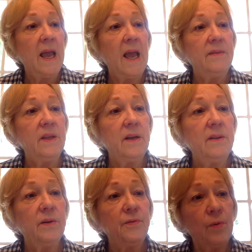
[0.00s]
And then in
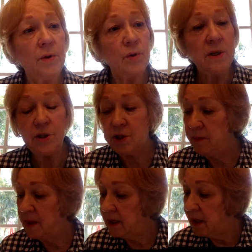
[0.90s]
the fourth quiz, she
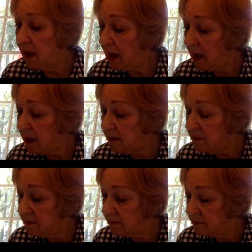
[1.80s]
made 9.
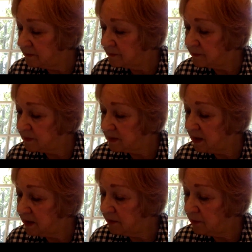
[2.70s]

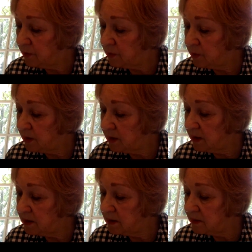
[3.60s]
See the fourth
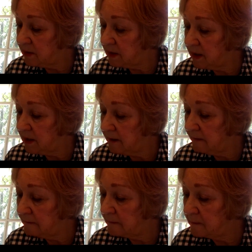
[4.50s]
quiz right there?
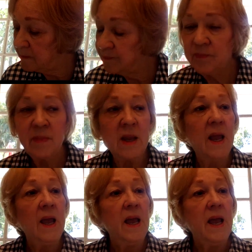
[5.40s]

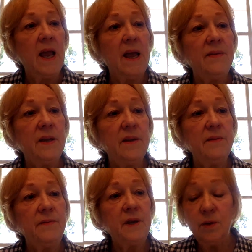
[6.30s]
And then the
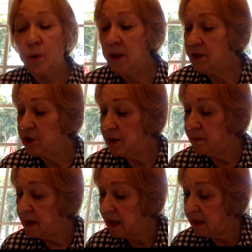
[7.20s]
fifth quiz, she
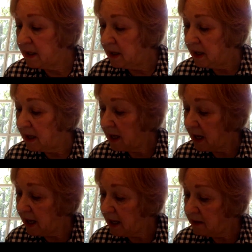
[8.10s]
made
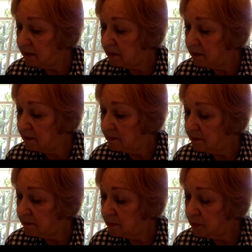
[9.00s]
8.
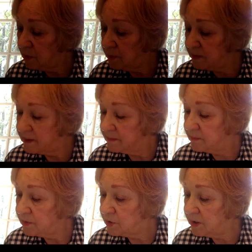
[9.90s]
Whoops,
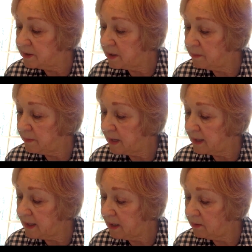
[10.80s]
she's coming
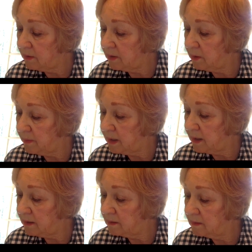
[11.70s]
back down a little bit.